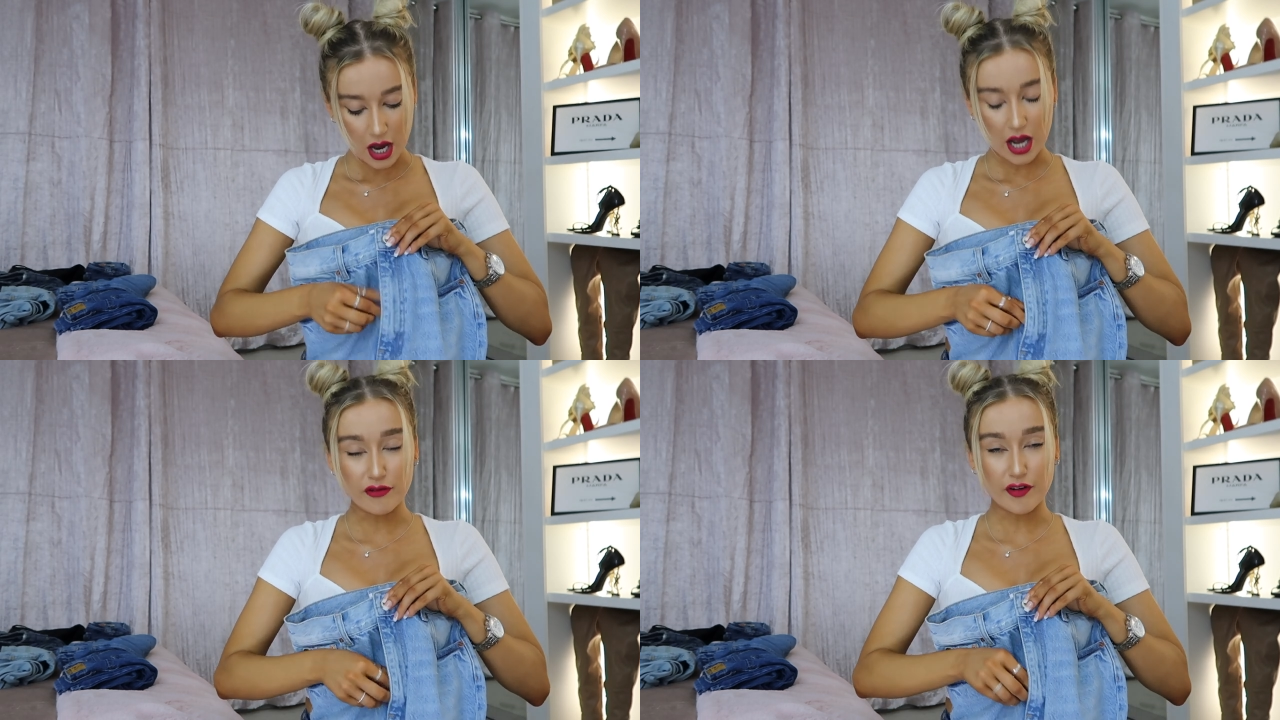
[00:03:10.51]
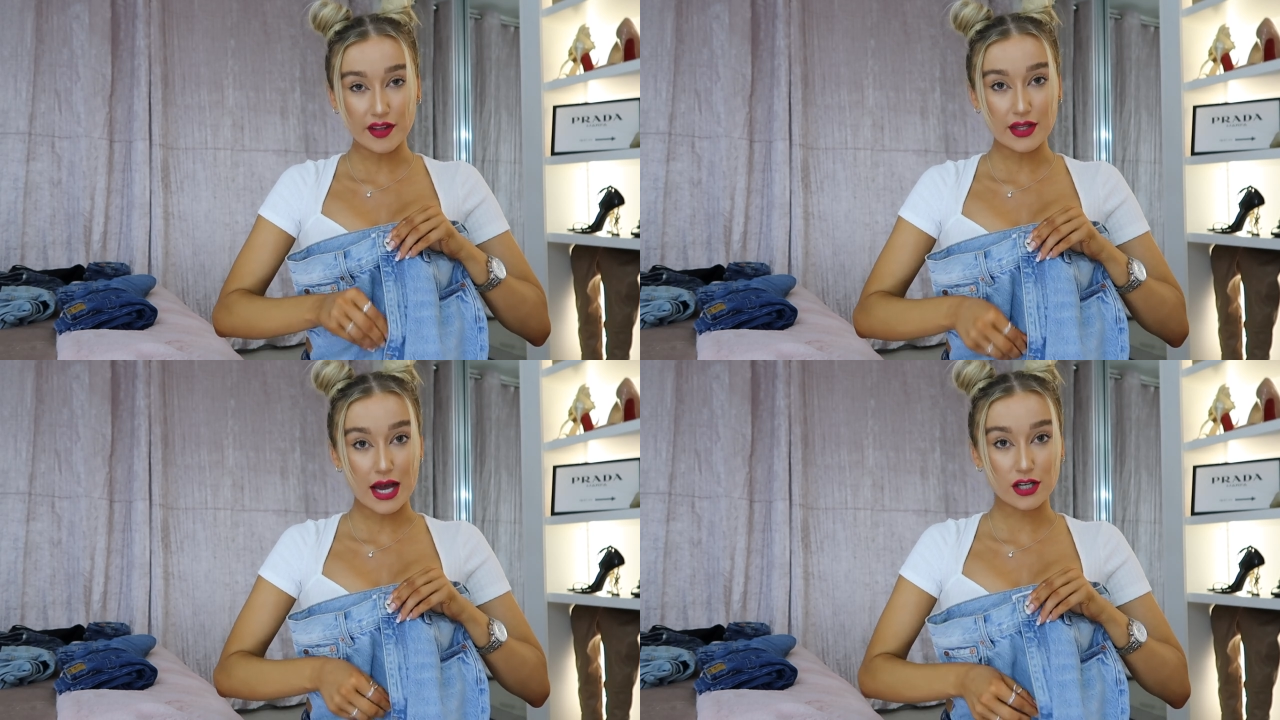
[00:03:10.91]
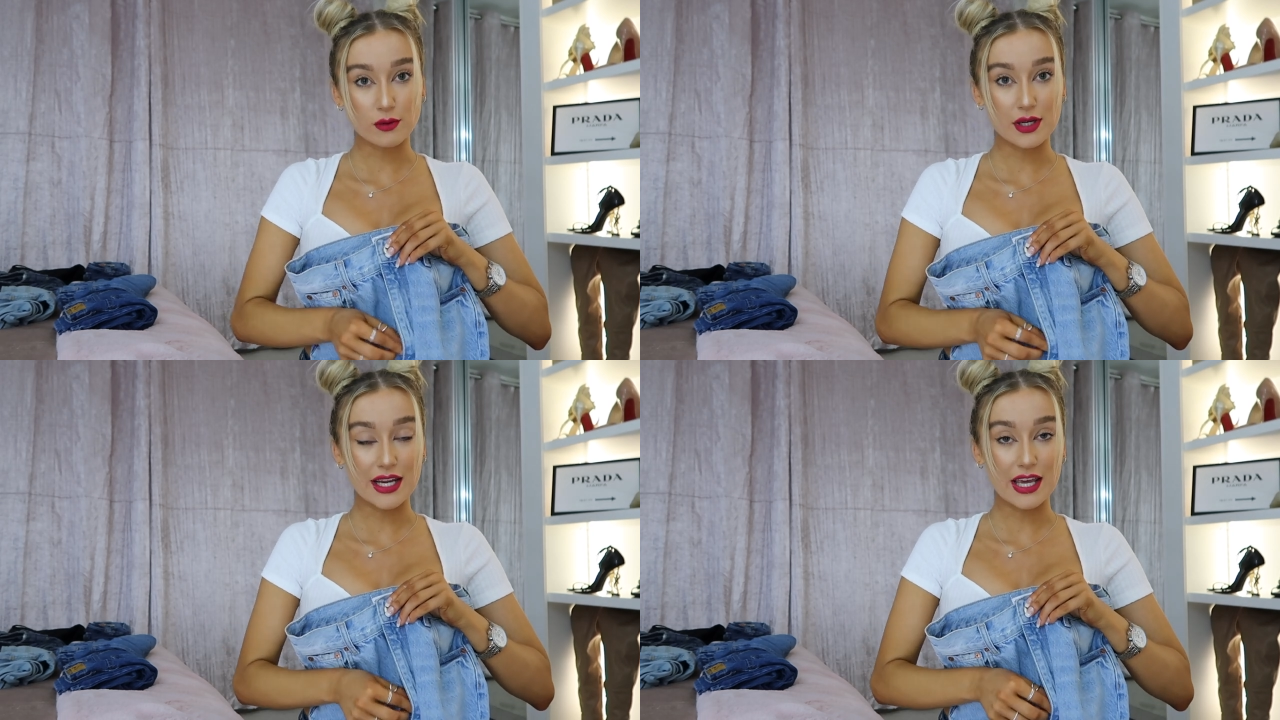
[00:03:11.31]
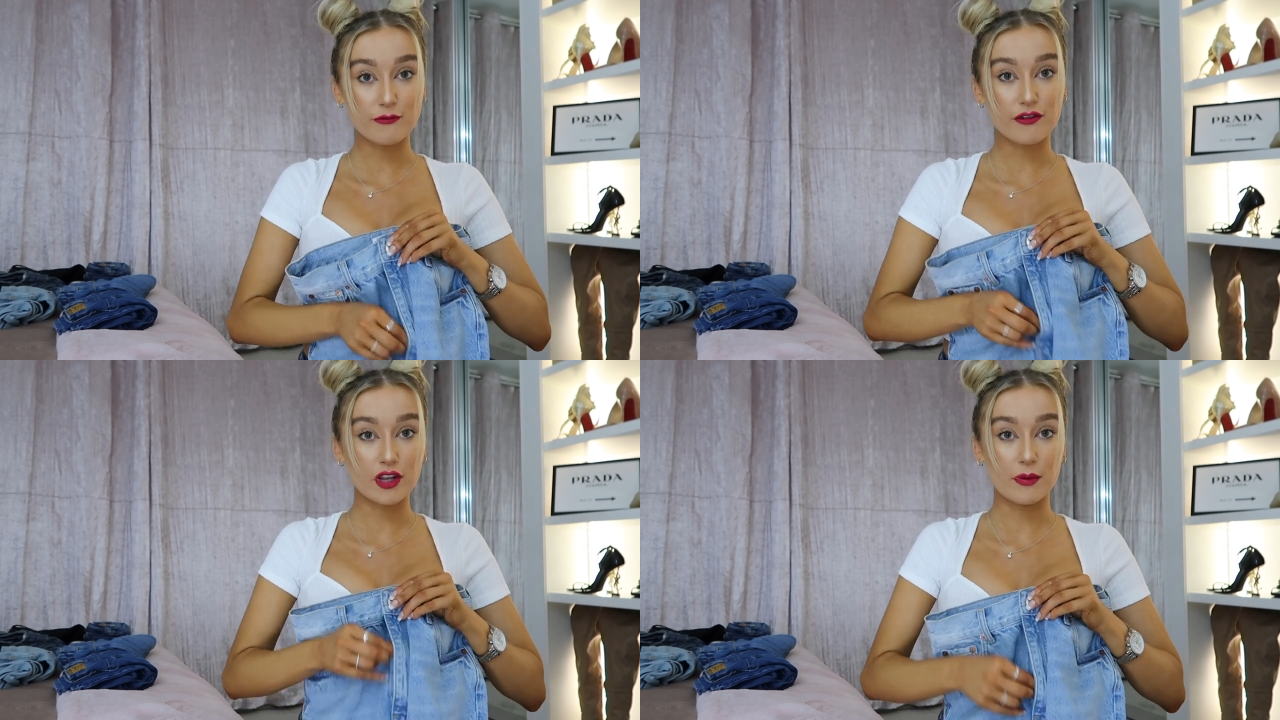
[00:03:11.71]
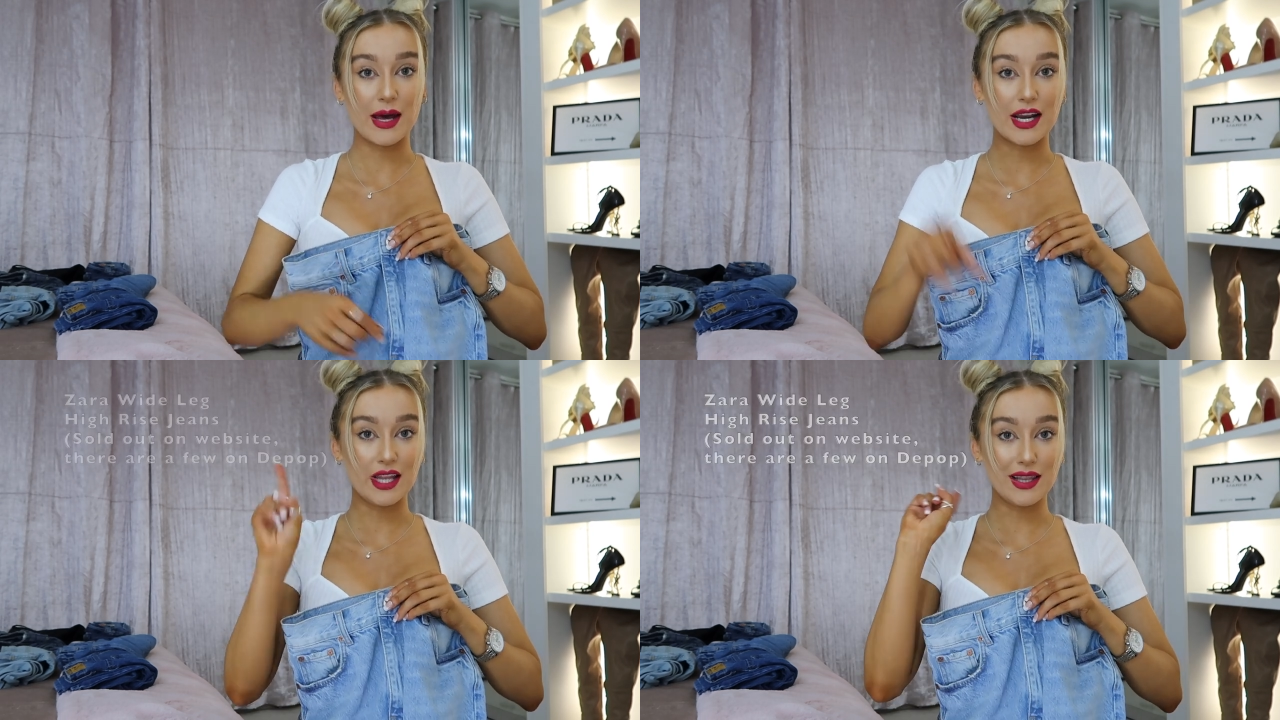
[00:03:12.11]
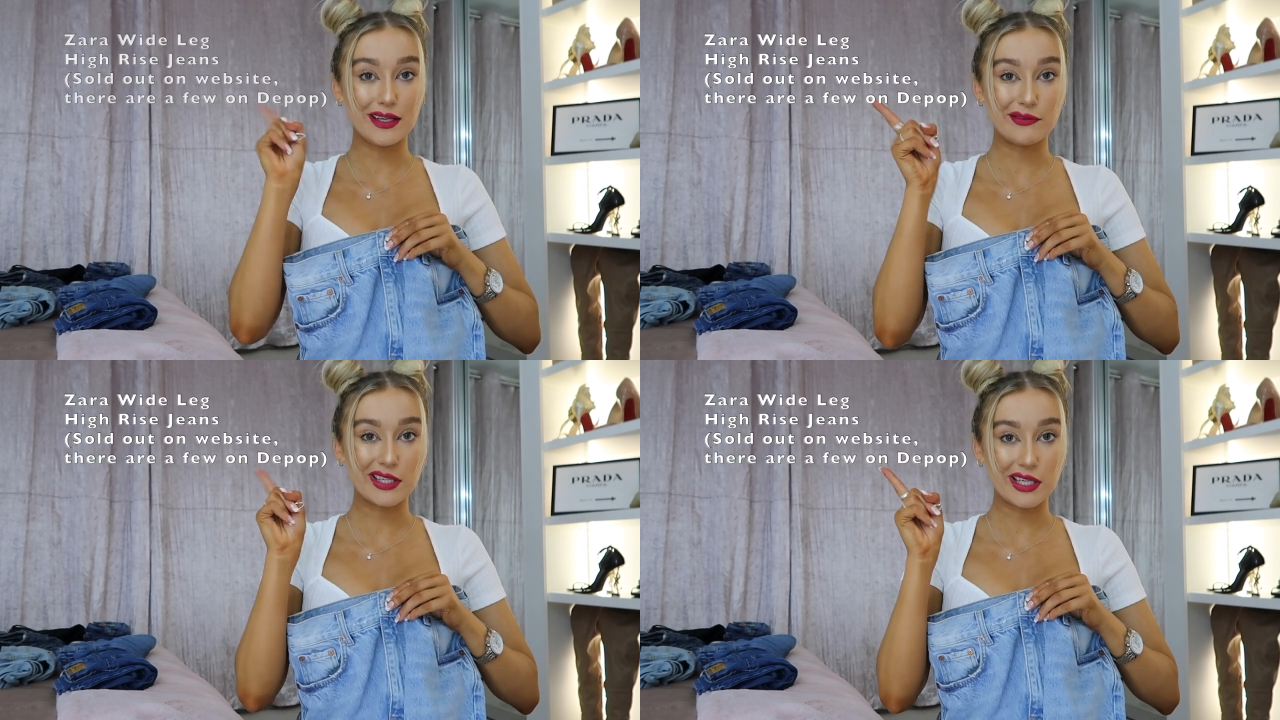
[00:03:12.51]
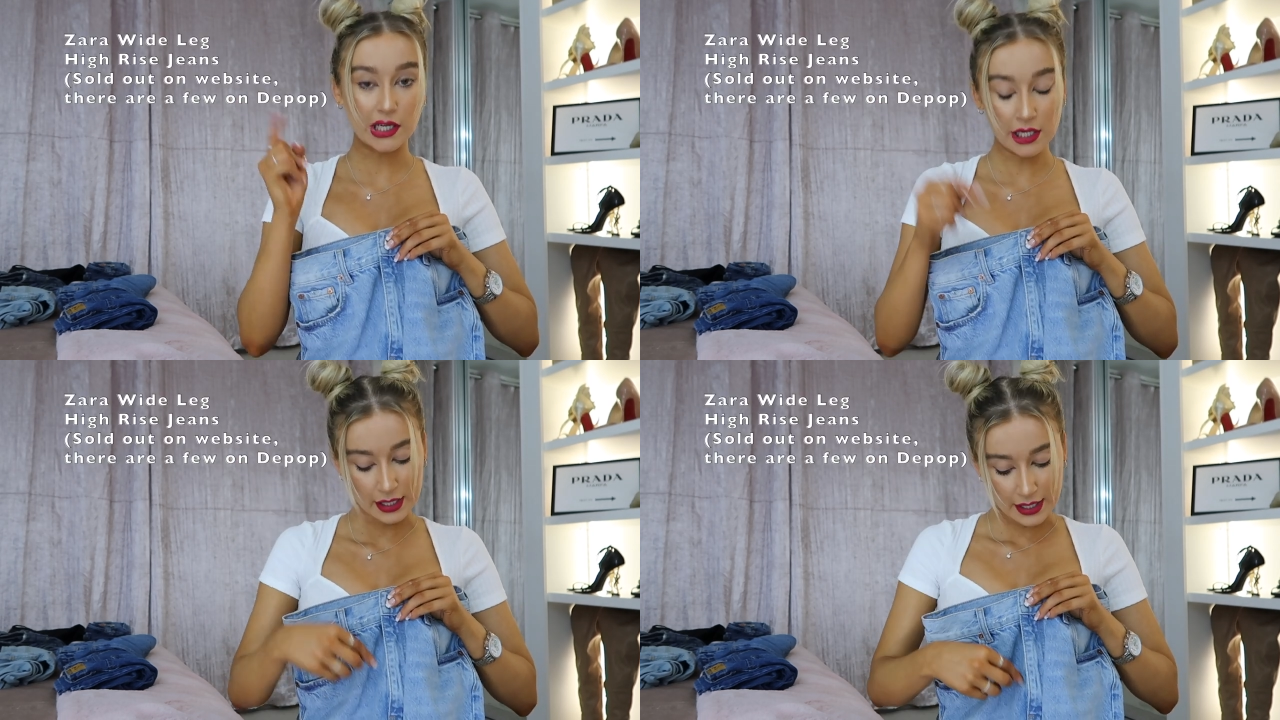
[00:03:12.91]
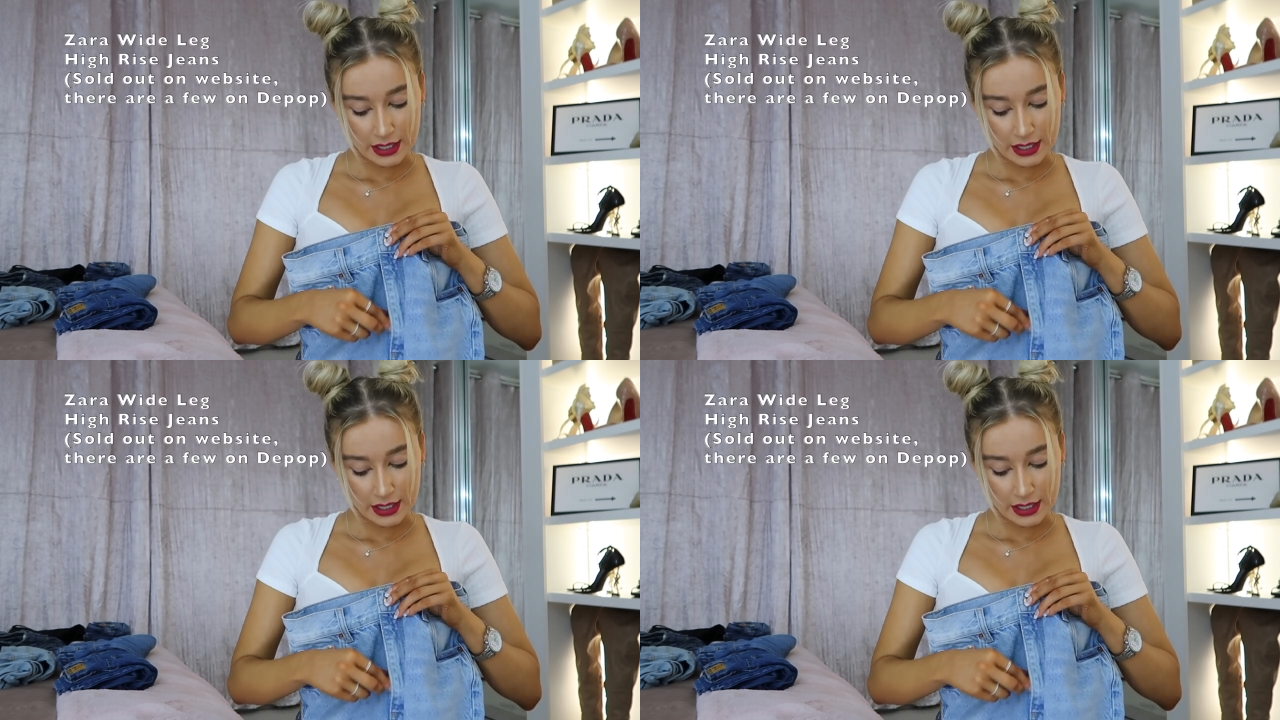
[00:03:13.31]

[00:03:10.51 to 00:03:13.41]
I'll find the actual name for them and I'll leave it here.